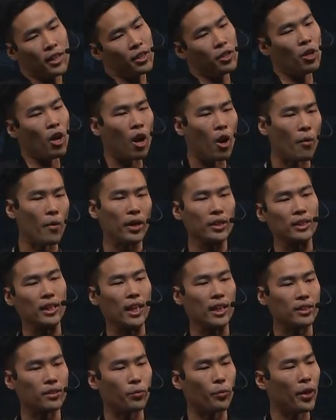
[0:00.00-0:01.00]
and you always
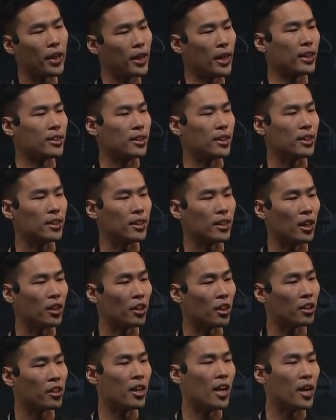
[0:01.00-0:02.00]
has weakness in
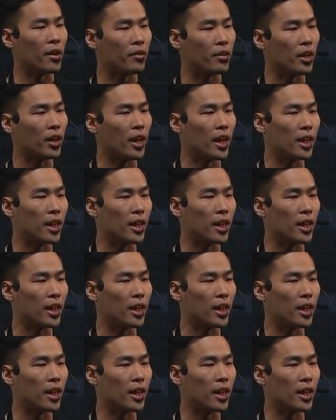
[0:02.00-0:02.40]
another area.